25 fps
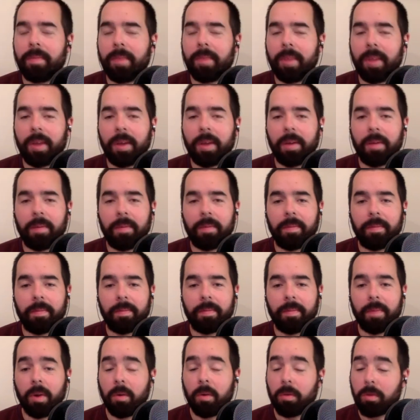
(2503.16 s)
No,
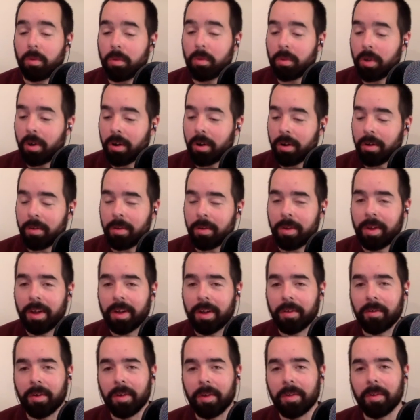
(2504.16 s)
it's good talking to you today,
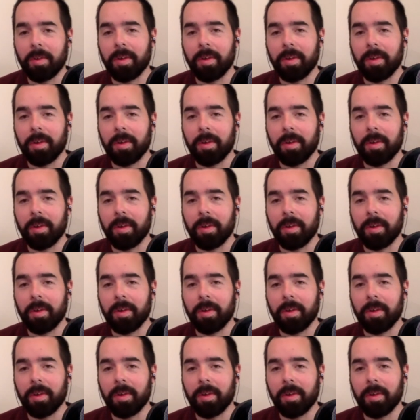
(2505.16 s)
Chris.